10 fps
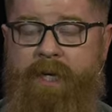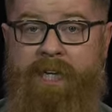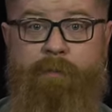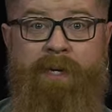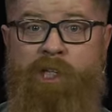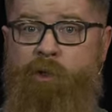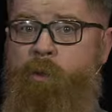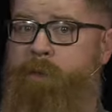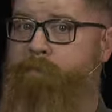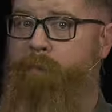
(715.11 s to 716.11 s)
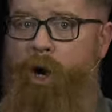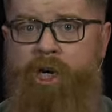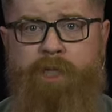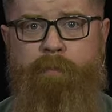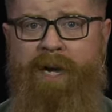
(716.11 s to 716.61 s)
His ministry was
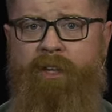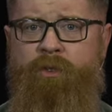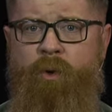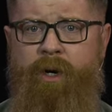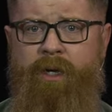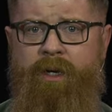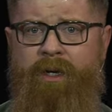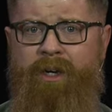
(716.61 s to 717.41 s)
marked by authority